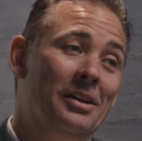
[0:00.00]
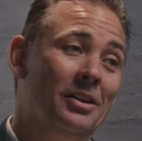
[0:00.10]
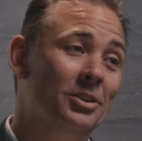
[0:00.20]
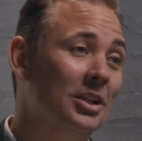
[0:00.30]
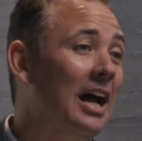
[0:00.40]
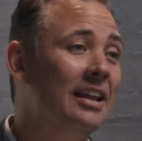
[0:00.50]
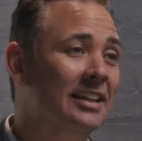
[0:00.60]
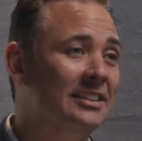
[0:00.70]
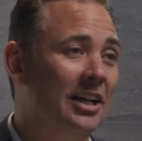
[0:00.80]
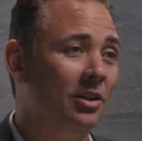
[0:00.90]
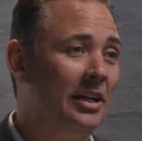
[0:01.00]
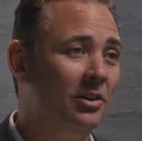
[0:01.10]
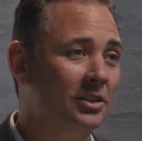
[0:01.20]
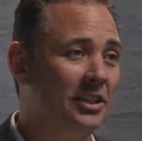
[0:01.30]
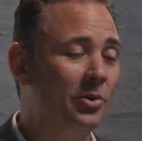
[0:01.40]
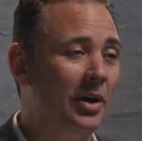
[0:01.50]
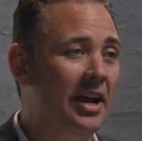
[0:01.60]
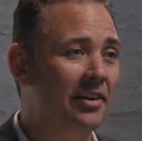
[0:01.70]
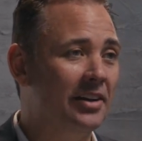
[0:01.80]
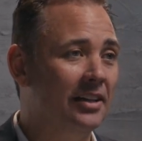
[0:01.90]
There's a lot of things that are legal. It's a gray
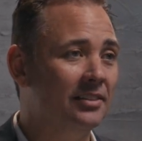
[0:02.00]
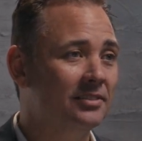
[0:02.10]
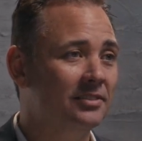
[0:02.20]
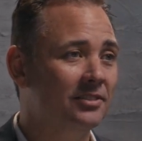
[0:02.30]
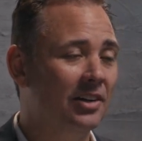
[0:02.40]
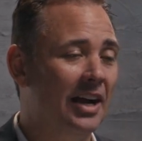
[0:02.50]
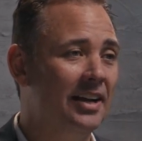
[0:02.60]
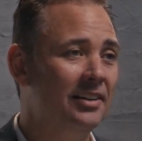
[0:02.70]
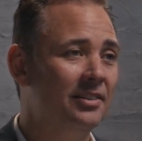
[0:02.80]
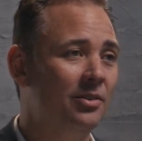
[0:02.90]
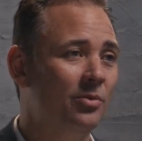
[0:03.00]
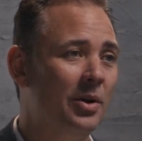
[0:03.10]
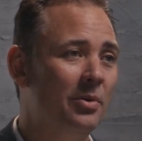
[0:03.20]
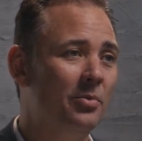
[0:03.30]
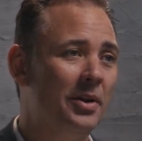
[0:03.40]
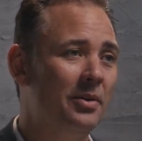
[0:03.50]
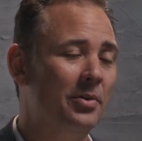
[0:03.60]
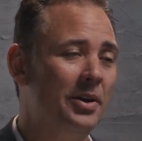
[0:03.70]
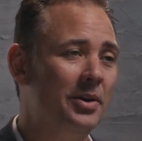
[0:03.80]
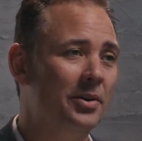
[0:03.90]
area, right?
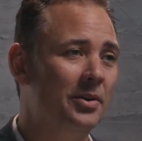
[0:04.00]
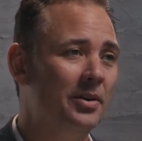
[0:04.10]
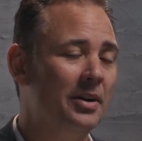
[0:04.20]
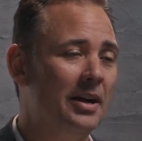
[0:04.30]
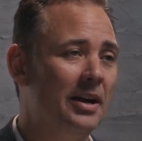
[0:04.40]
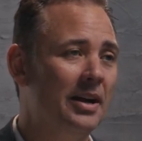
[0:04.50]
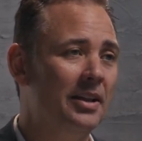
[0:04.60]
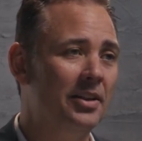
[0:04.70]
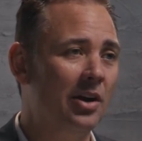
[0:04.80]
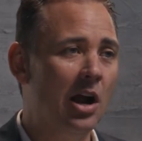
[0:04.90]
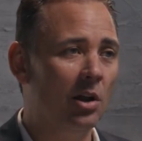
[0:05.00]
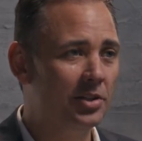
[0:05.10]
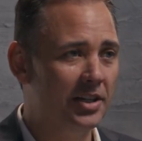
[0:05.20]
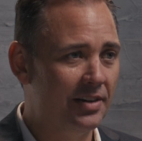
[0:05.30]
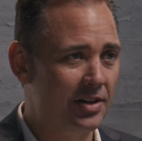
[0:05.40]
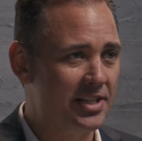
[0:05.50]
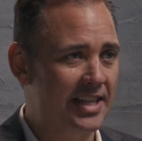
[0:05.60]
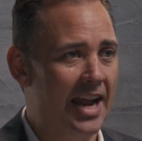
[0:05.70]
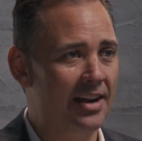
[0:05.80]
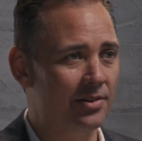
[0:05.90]
When you're they're held to different
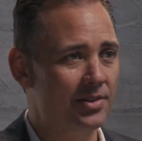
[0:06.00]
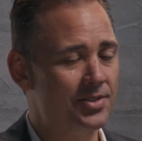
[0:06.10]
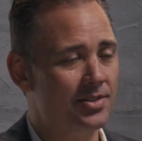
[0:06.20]
standards.